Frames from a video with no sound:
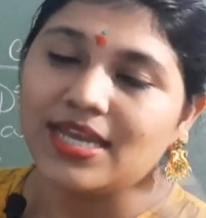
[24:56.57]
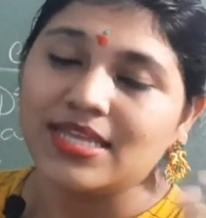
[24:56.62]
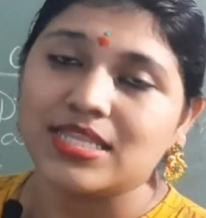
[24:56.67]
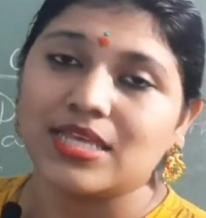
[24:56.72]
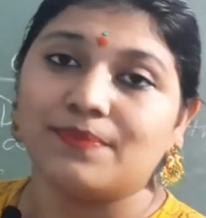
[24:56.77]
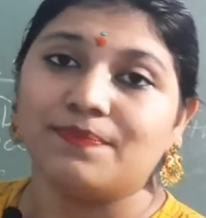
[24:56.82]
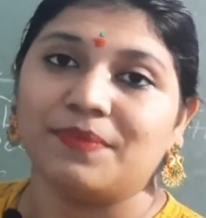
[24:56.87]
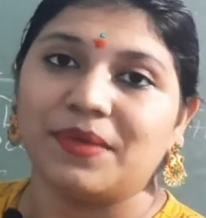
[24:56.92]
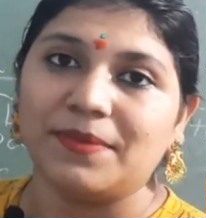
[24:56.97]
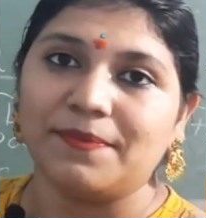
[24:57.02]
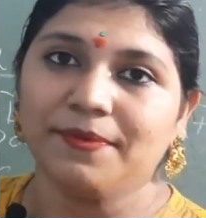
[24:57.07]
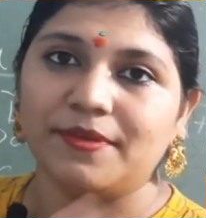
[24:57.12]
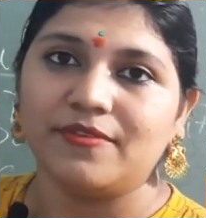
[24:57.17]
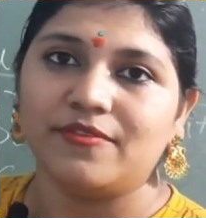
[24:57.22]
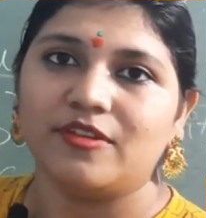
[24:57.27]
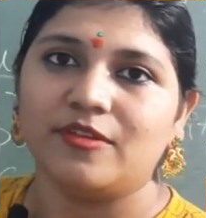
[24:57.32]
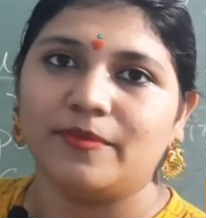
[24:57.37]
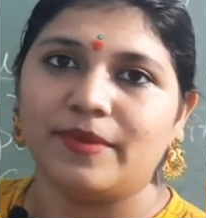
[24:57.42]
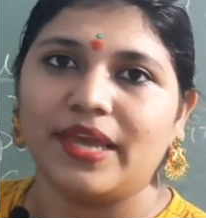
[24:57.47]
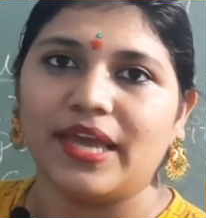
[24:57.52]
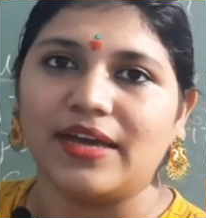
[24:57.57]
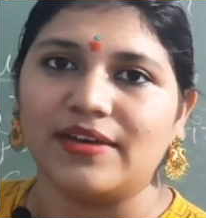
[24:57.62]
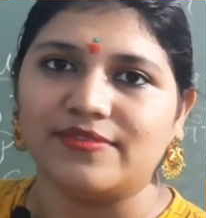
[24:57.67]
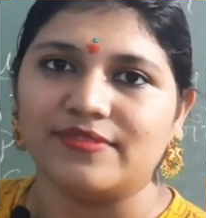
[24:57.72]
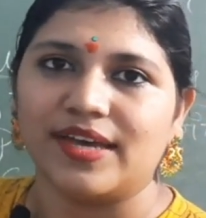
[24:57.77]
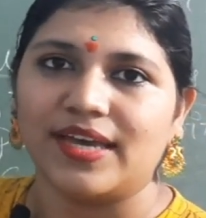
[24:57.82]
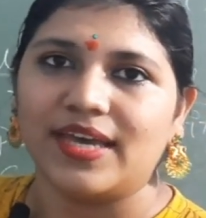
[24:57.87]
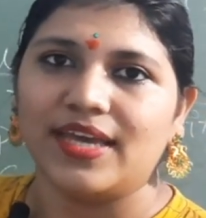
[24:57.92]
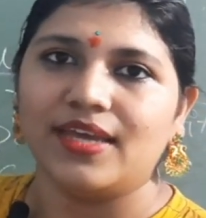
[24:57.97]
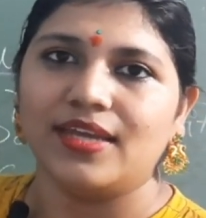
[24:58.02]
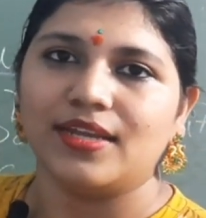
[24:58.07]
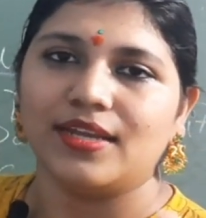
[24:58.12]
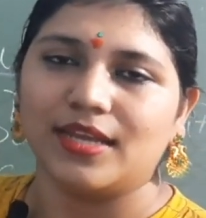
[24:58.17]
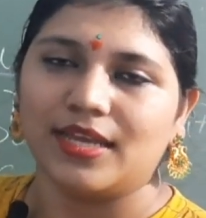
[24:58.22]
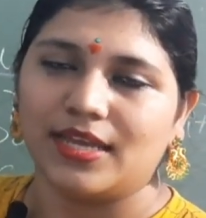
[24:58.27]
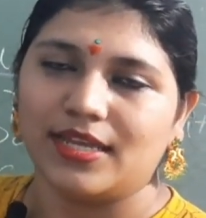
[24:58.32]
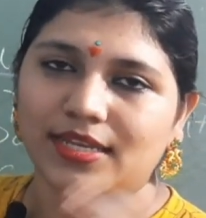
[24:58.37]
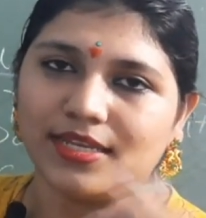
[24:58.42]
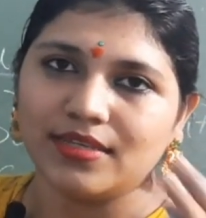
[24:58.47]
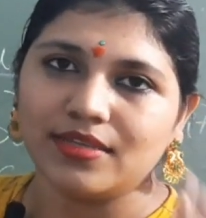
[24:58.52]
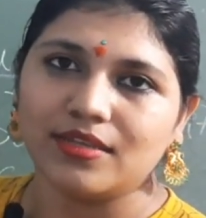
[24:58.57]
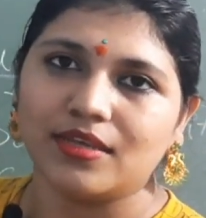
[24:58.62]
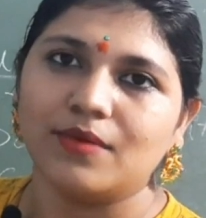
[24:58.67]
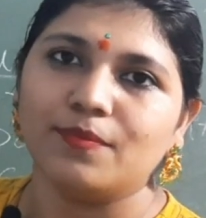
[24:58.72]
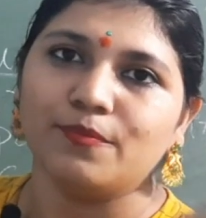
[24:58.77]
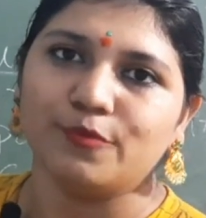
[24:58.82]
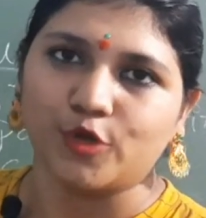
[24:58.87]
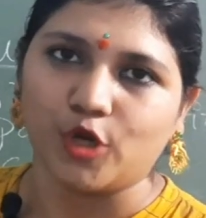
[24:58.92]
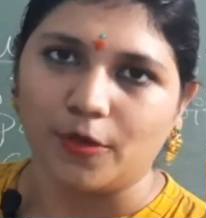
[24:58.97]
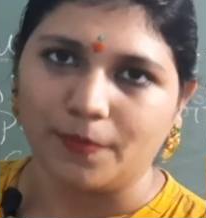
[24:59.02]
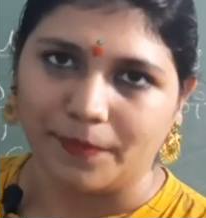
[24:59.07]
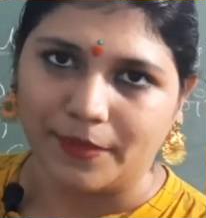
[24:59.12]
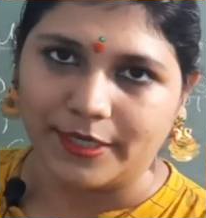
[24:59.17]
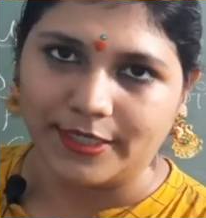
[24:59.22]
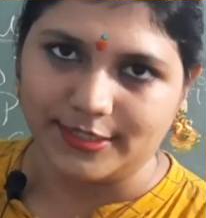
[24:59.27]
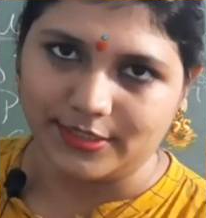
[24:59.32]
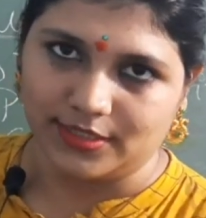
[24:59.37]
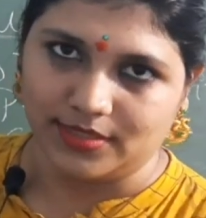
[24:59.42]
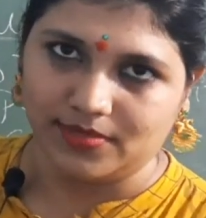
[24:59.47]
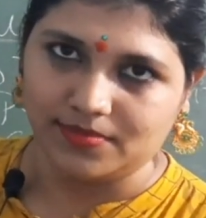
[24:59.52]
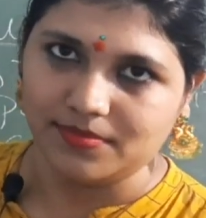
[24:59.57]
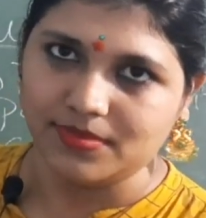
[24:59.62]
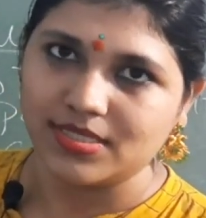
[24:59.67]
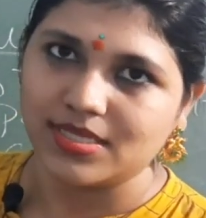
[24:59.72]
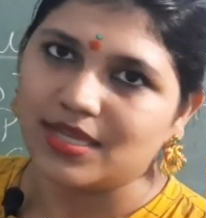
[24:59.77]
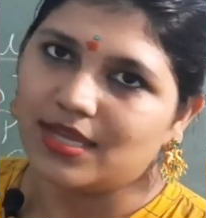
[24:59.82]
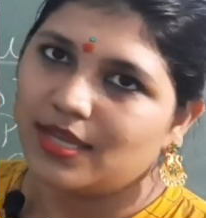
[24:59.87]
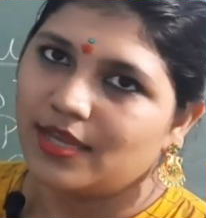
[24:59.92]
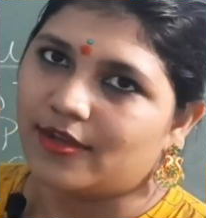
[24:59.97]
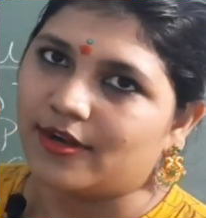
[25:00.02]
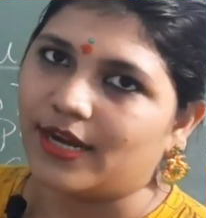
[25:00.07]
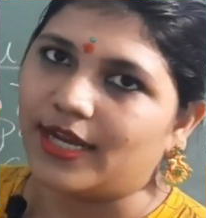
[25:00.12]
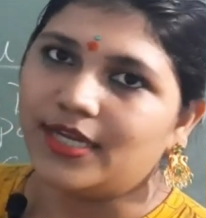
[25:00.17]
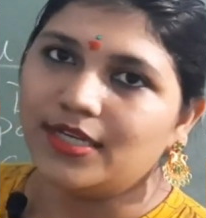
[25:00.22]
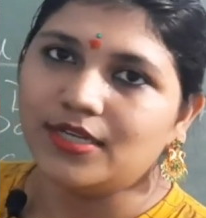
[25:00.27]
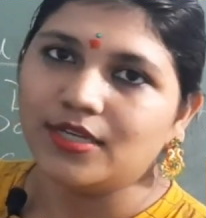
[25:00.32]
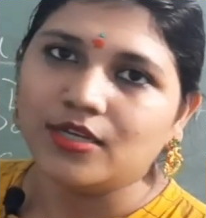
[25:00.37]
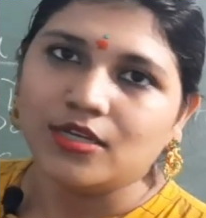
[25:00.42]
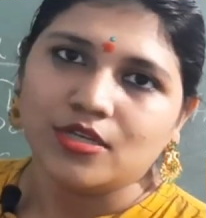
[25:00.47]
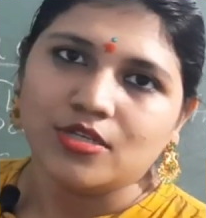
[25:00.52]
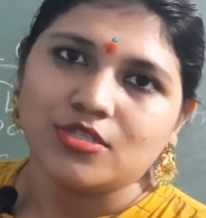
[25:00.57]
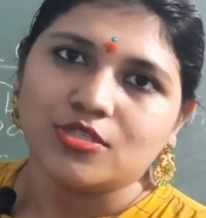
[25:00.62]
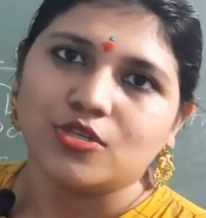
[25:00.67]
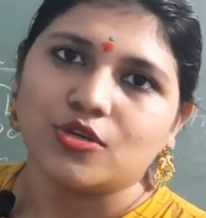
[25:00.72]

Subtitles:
then people will be aware in a proper terms. right?